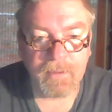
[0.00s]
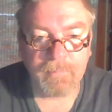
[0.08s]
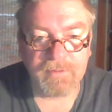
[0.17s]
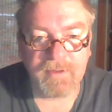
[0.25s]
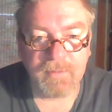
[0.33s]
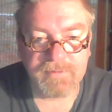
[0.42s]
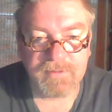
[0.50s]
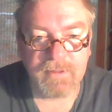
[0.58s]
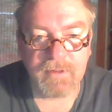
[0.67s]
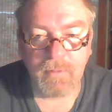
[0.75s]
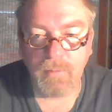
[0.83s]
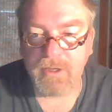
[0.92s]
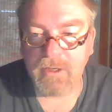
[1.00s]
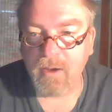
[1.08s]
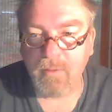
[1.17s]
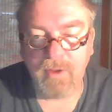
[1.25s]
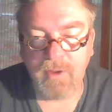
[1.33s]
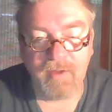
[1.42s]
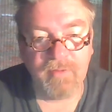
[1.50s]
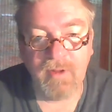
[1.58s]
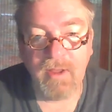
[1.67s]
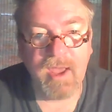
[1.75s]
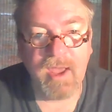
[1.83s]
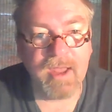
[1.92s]
A couple times a year, we have an
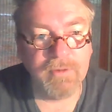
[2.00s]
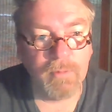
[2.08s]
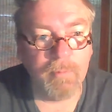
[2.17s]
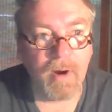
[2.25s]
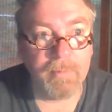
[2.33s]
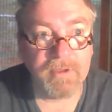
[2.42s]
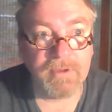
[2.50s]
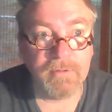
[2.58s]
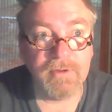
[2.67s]
annual barbecue.